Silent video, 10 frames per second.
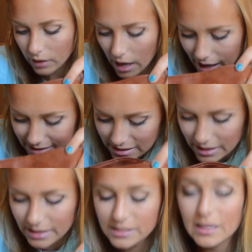glass
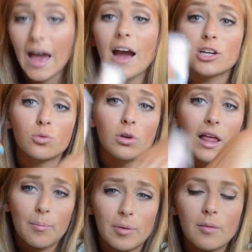things and the actual
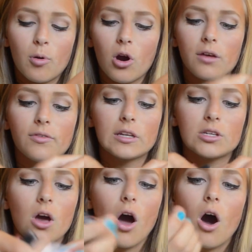like big part of it
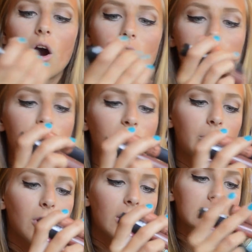are some beauty
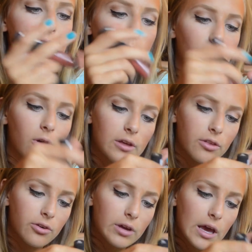products that I bought the
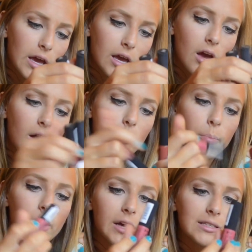other day,
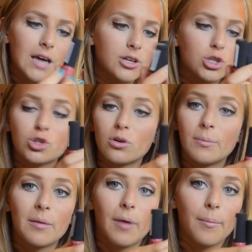but I just threw
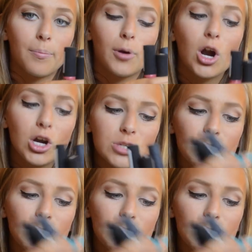them in my purse